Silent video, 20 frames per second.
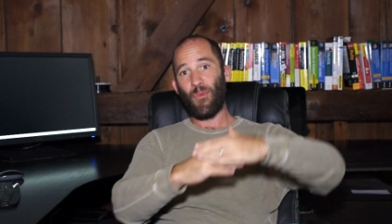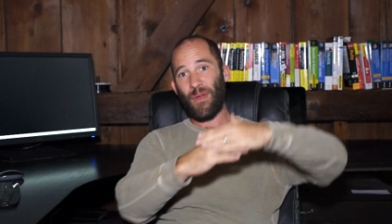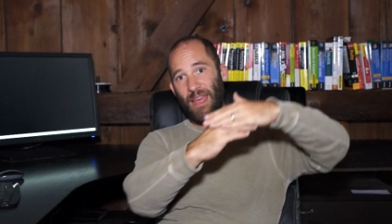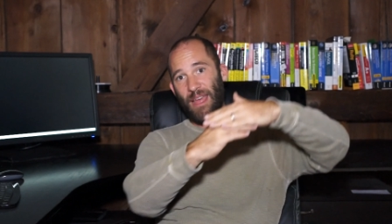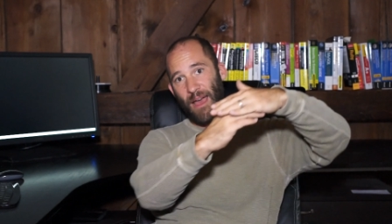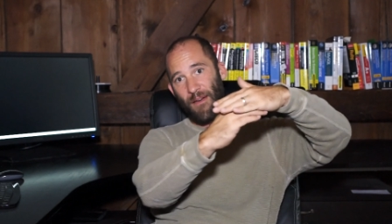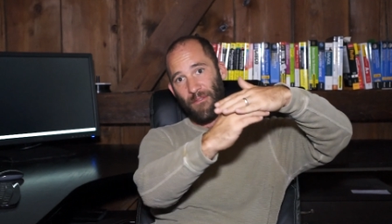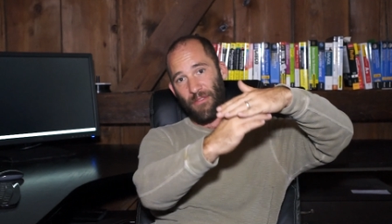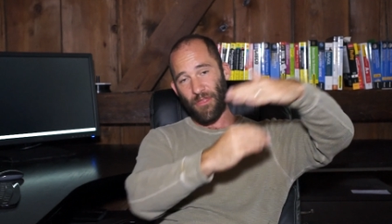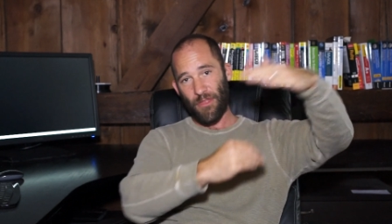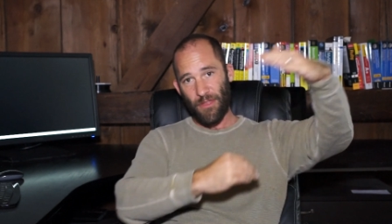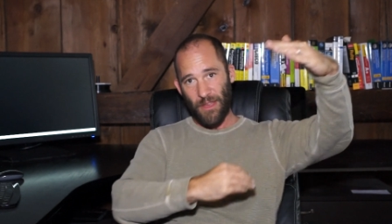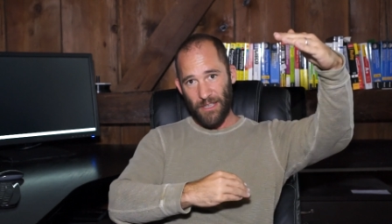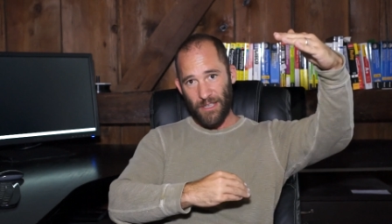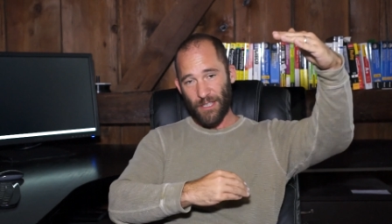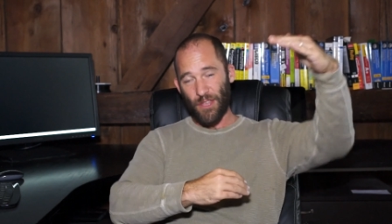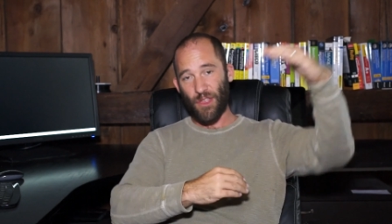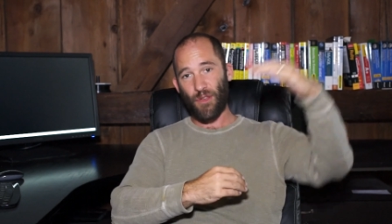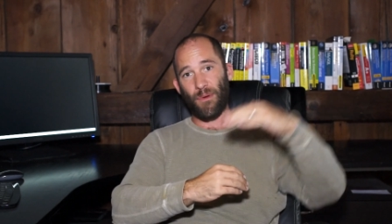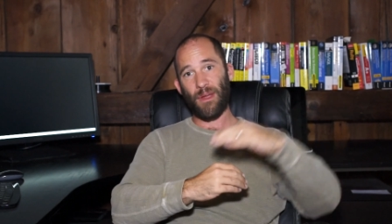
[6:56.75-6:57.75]
we have
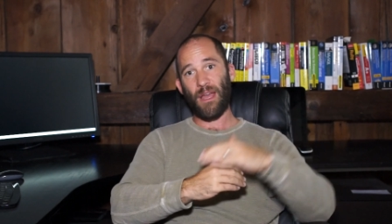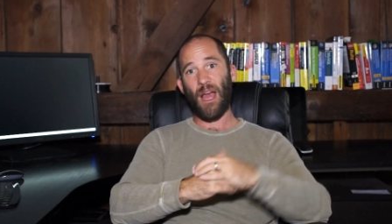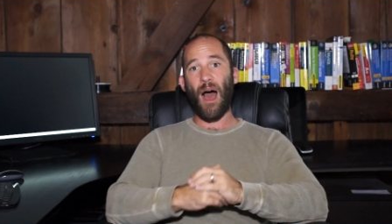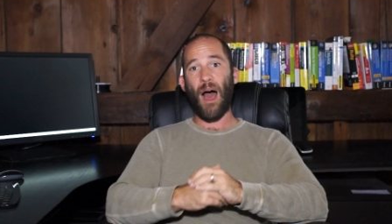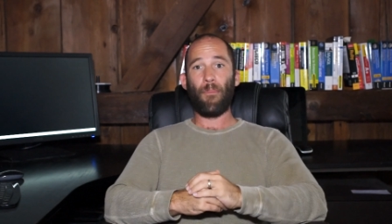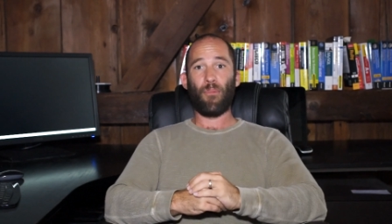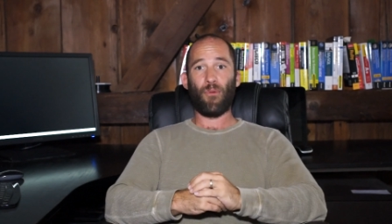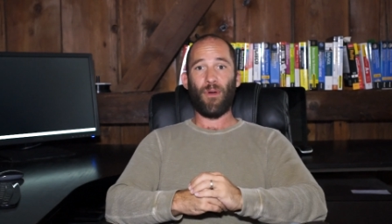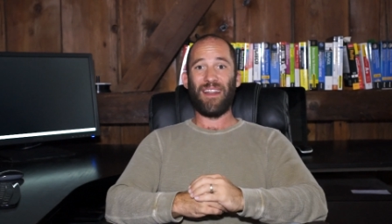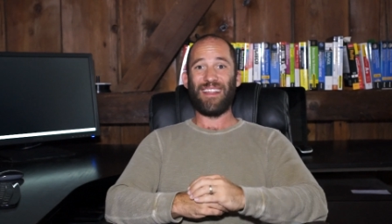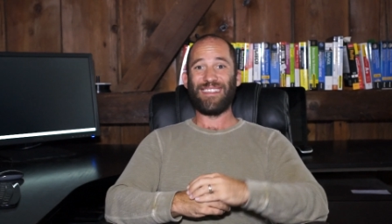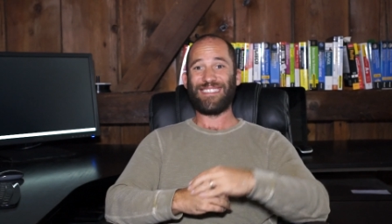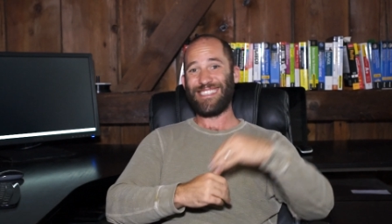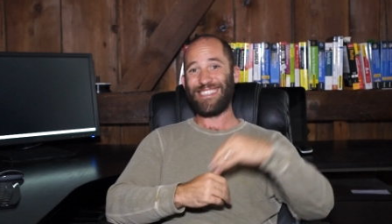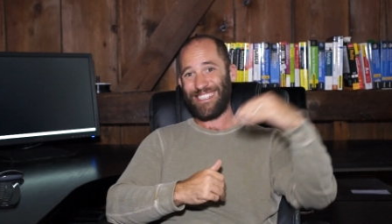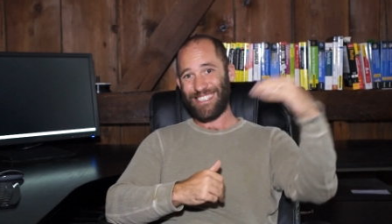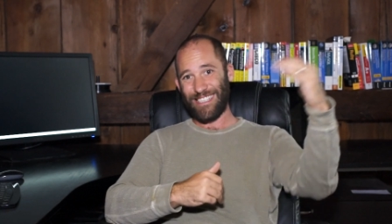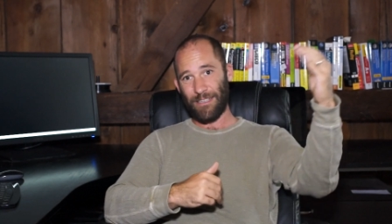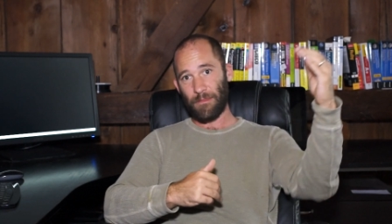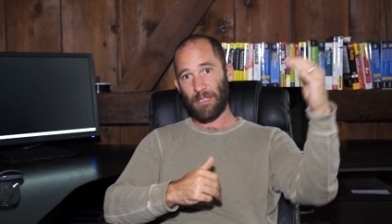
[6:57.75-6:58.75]
these three operating
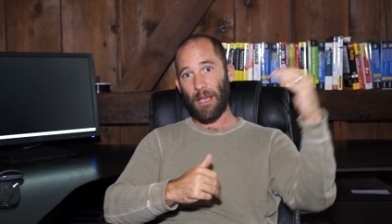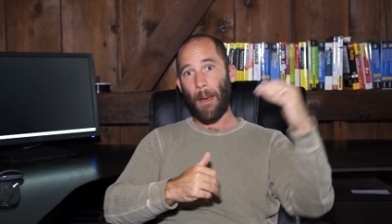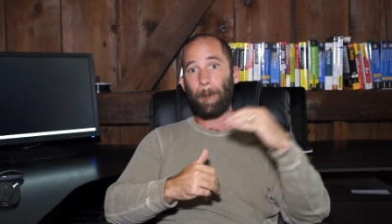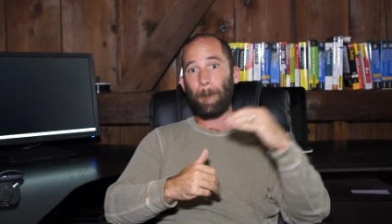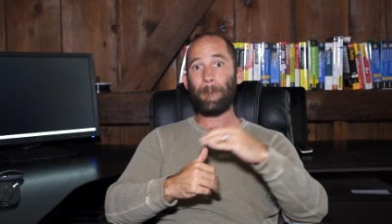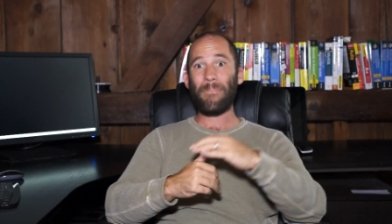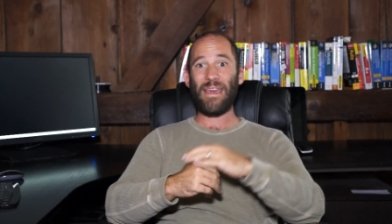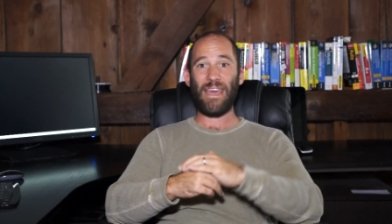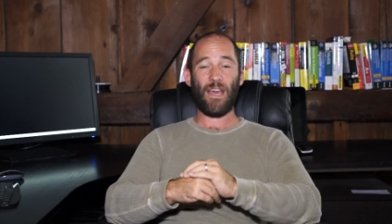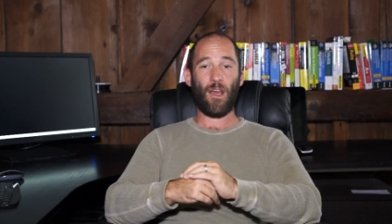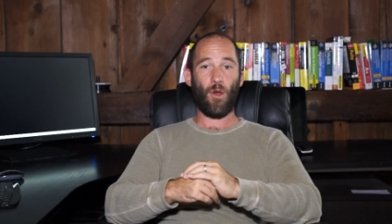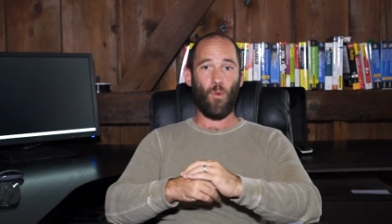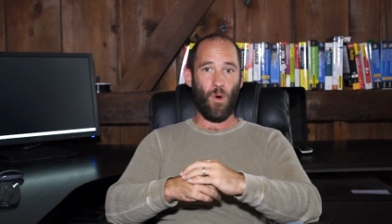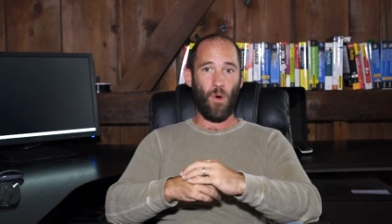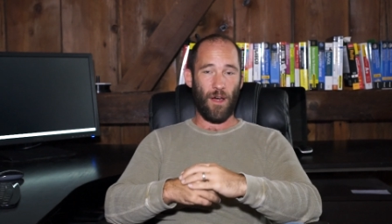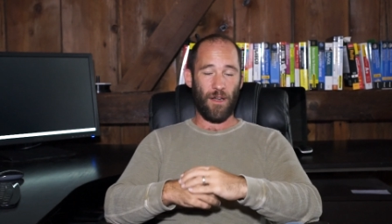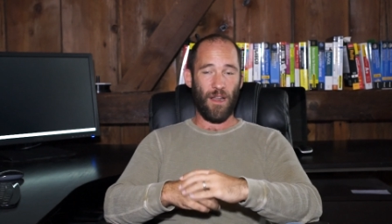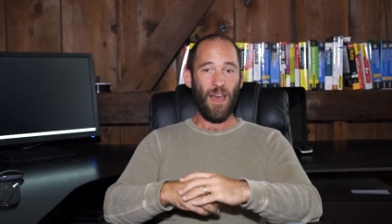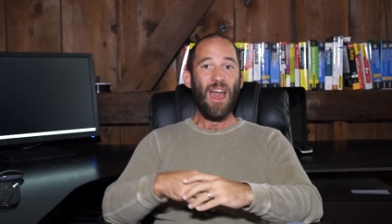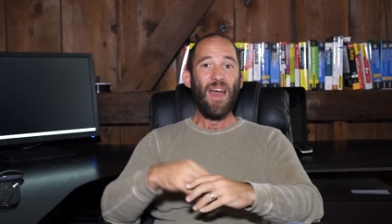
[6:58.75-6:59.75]
systems, pick
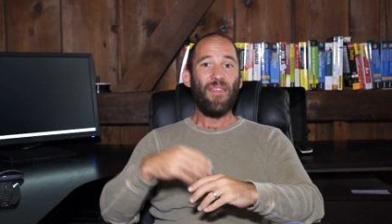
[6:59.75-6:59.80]
one.